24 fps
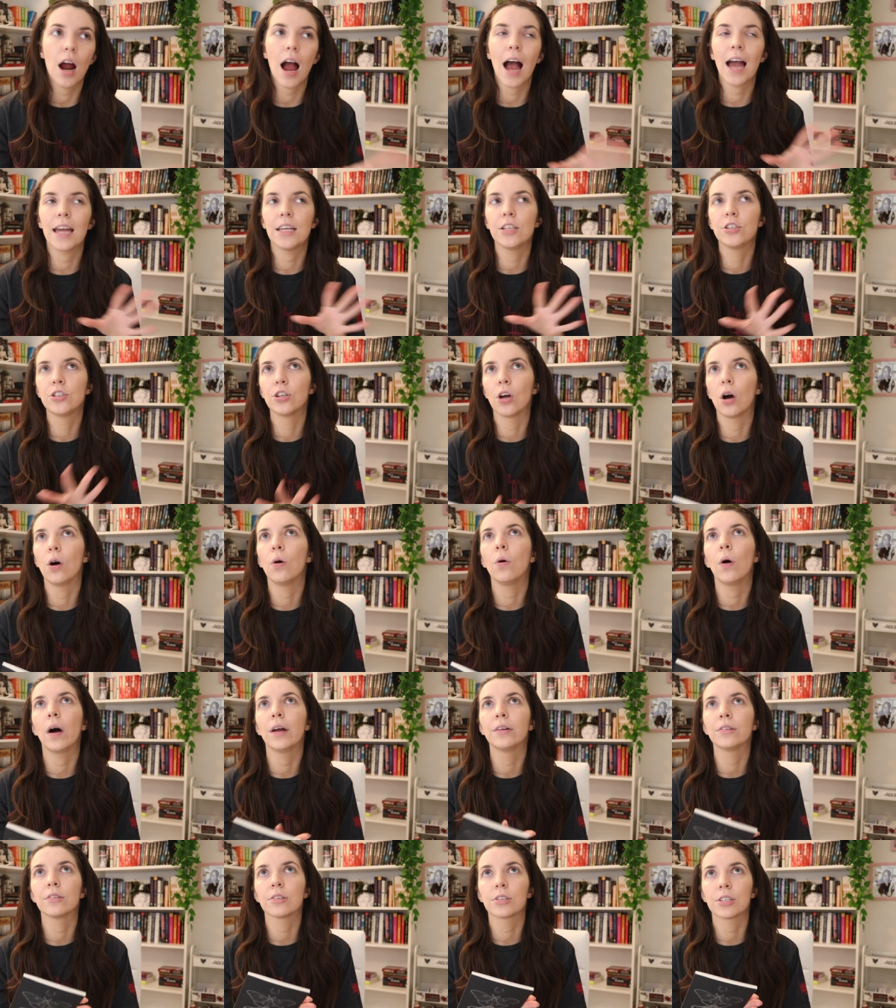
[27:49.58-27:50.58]
I don't
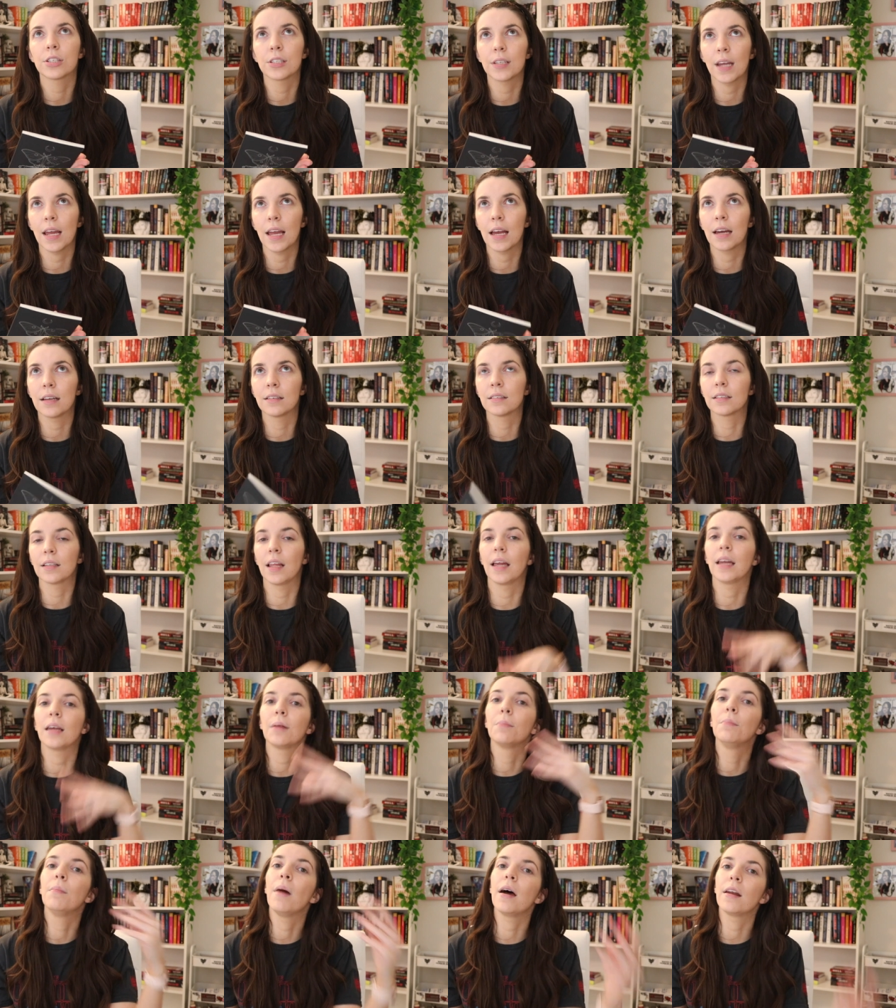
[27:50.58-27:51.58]
understand
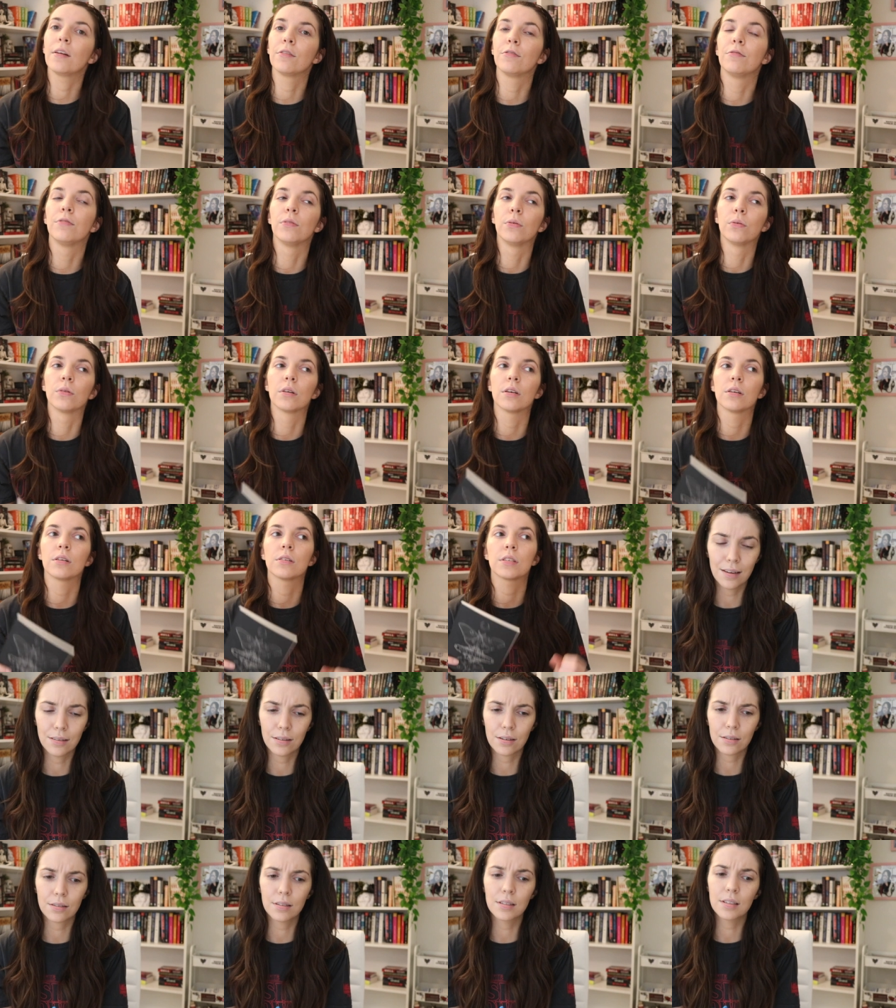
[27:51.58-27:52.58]
like metaphors
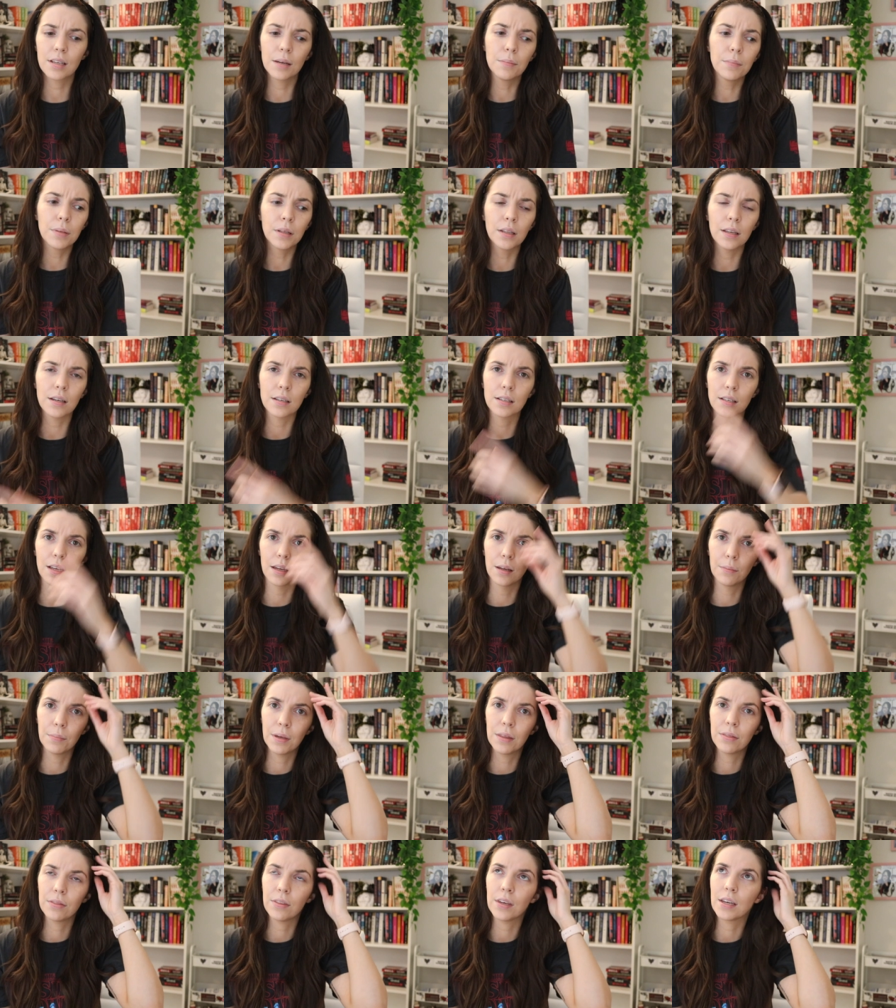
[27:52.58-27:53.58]
and
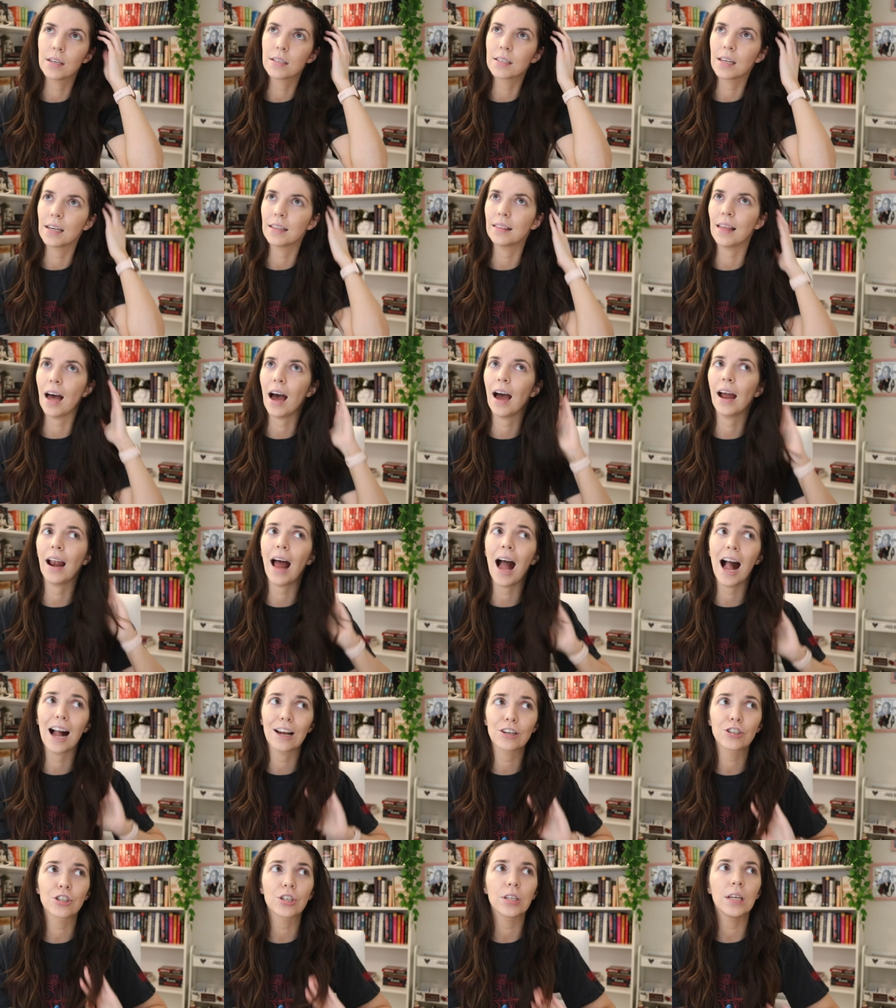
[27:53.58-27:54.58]
symbolism and things like that.
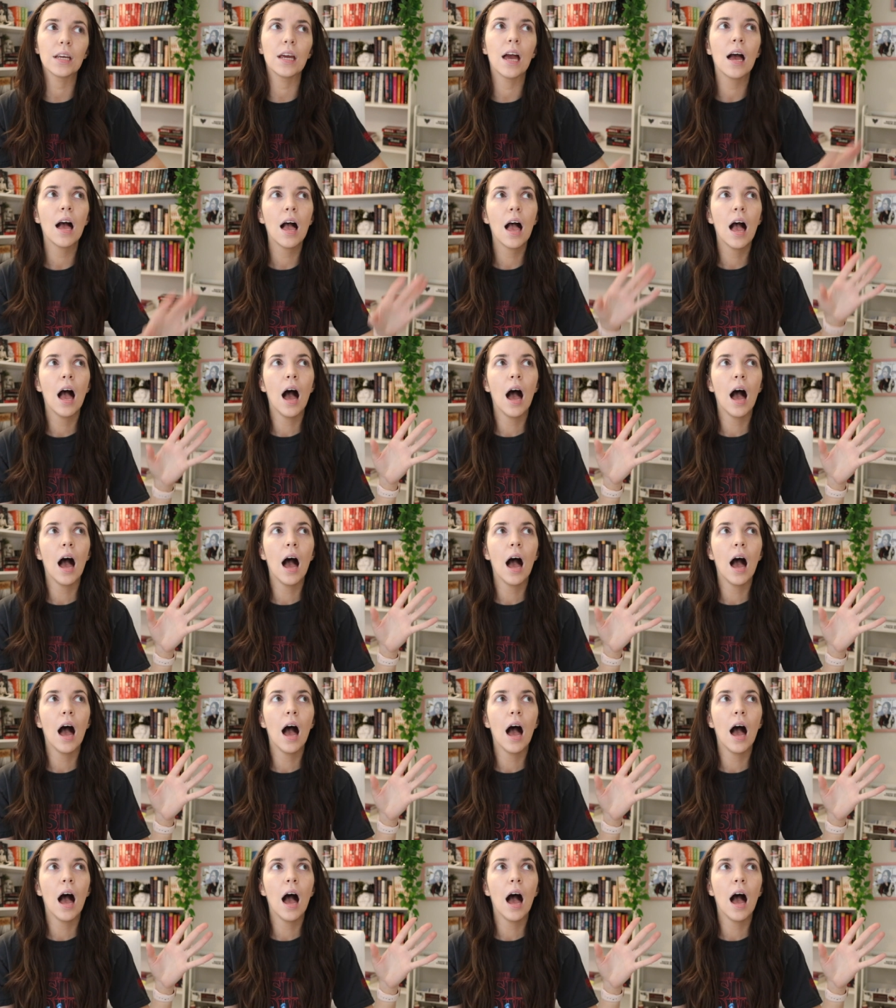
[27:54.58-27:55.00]
Actually,